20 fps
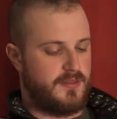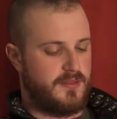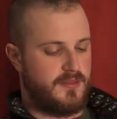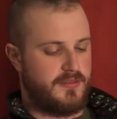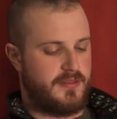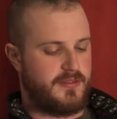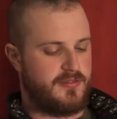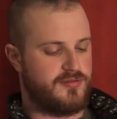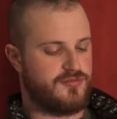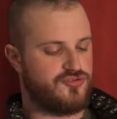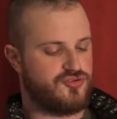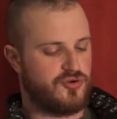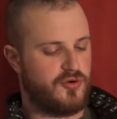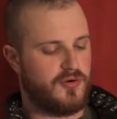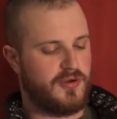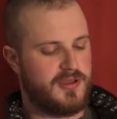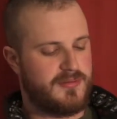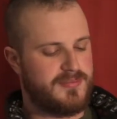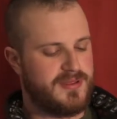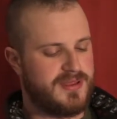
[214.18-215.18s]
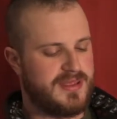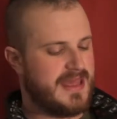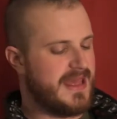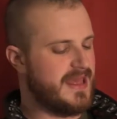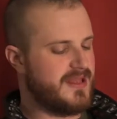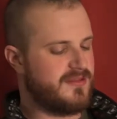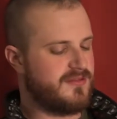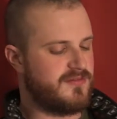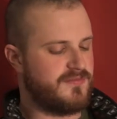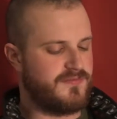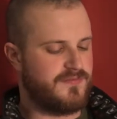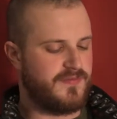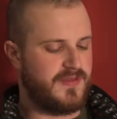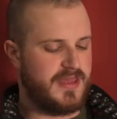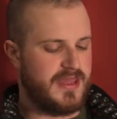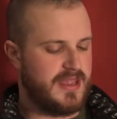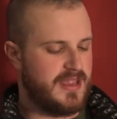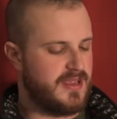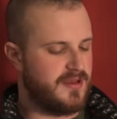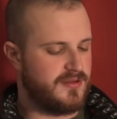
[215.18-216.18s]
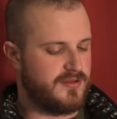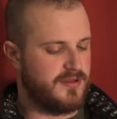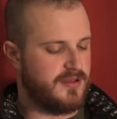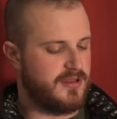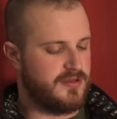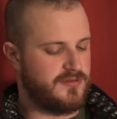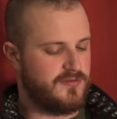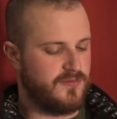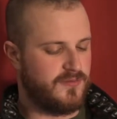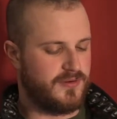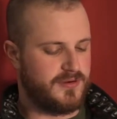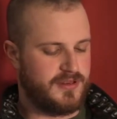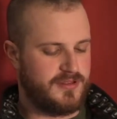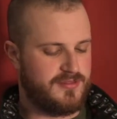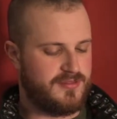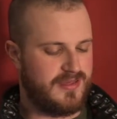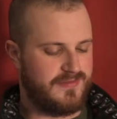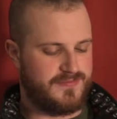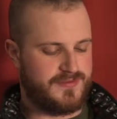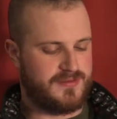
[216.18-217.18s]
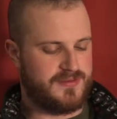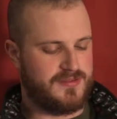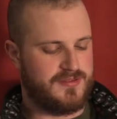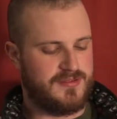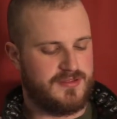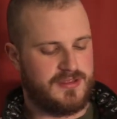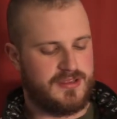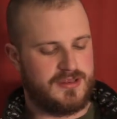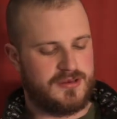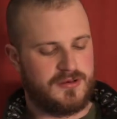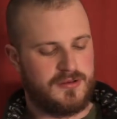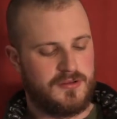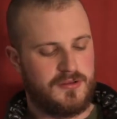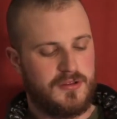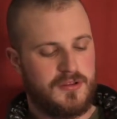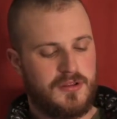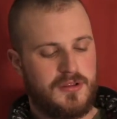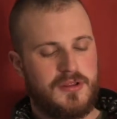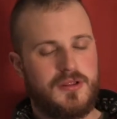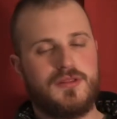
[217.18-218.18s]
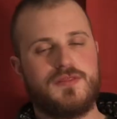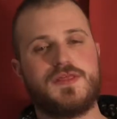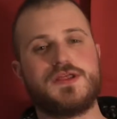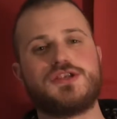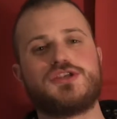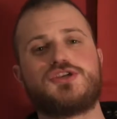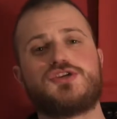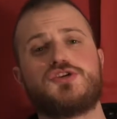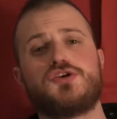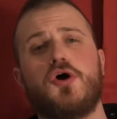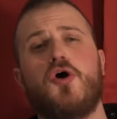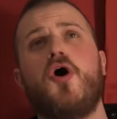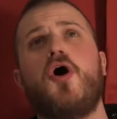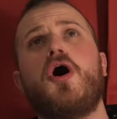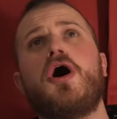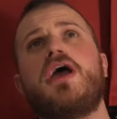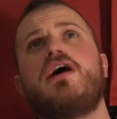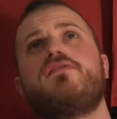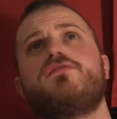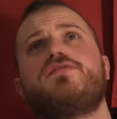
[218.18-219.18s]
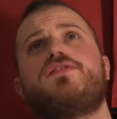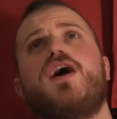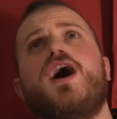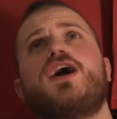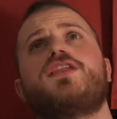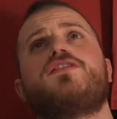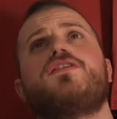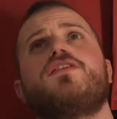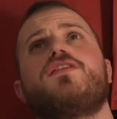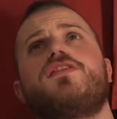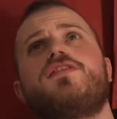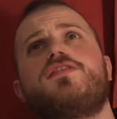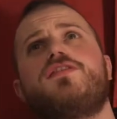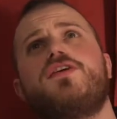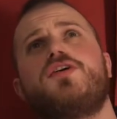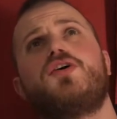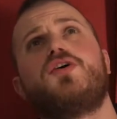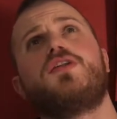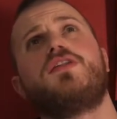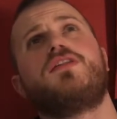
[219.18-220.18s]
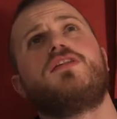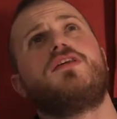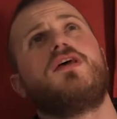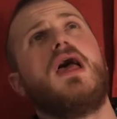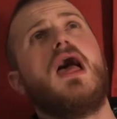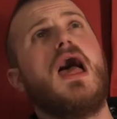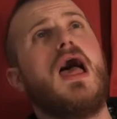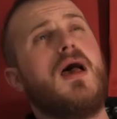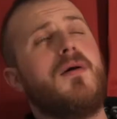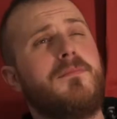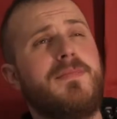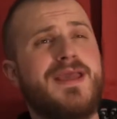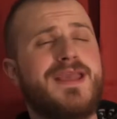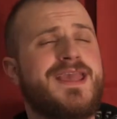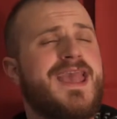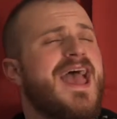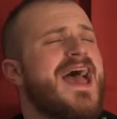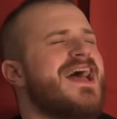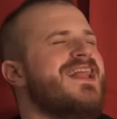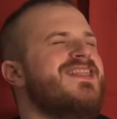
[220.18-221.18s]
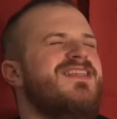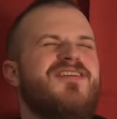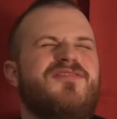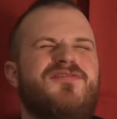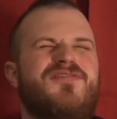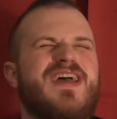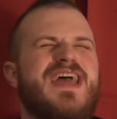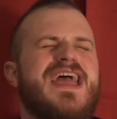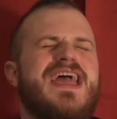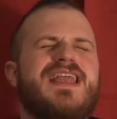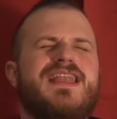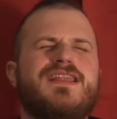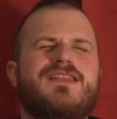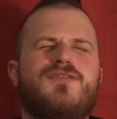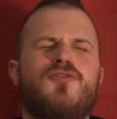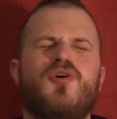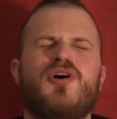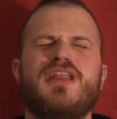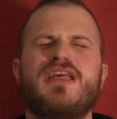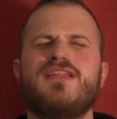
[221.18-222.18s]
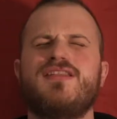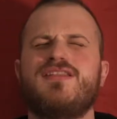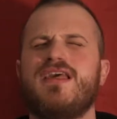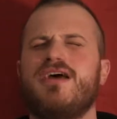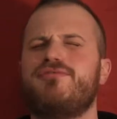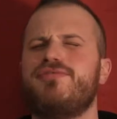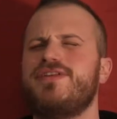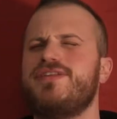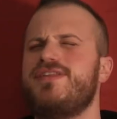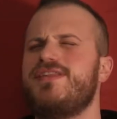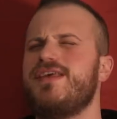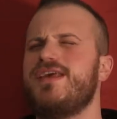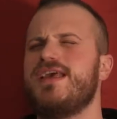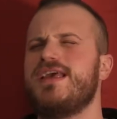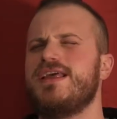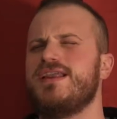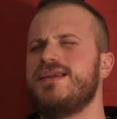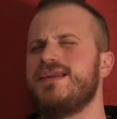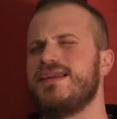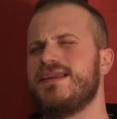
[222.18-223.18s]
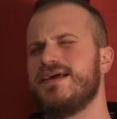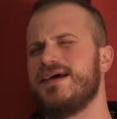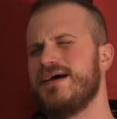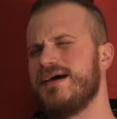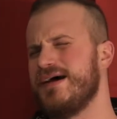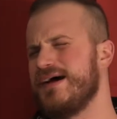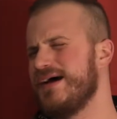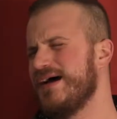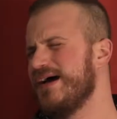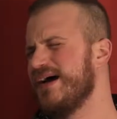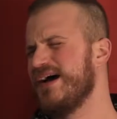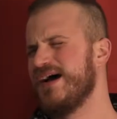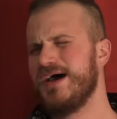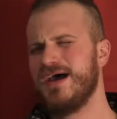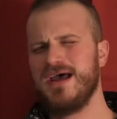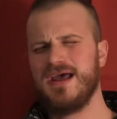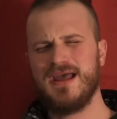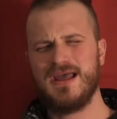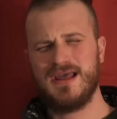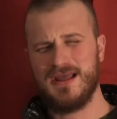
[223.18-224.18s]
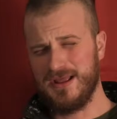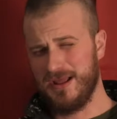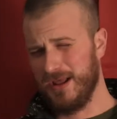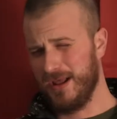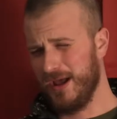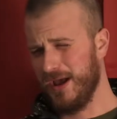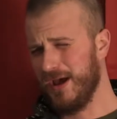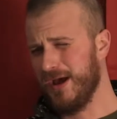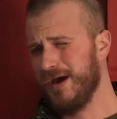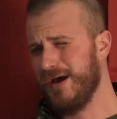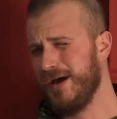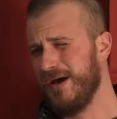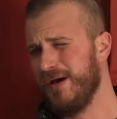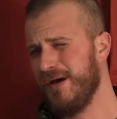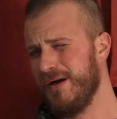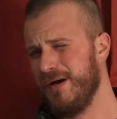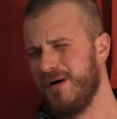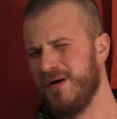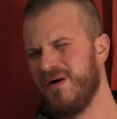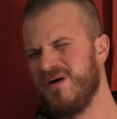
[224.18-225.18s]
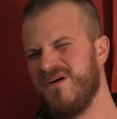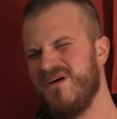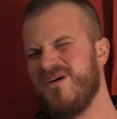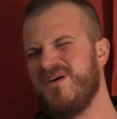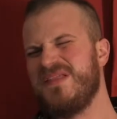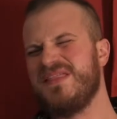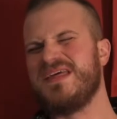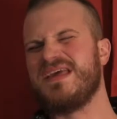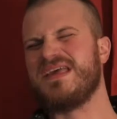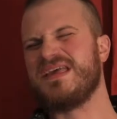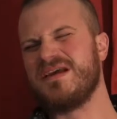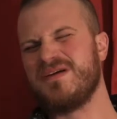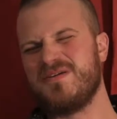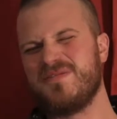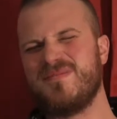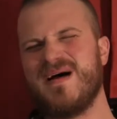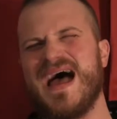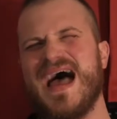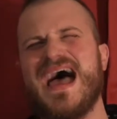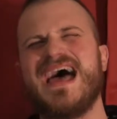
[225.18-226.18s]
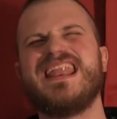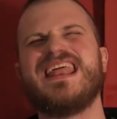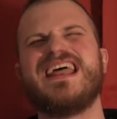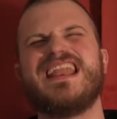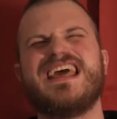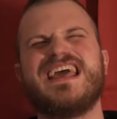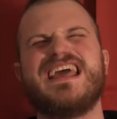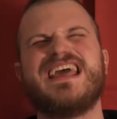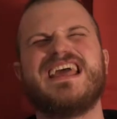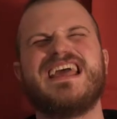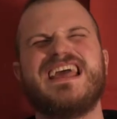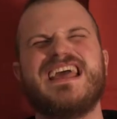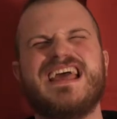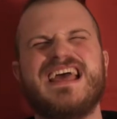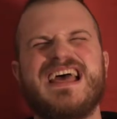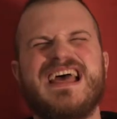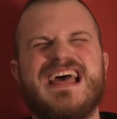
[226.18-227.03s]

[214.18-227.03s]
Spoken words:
This joy began to fade in 2017. The joy of Dr. Seuss began to fade in 2017. Oh, the humanity.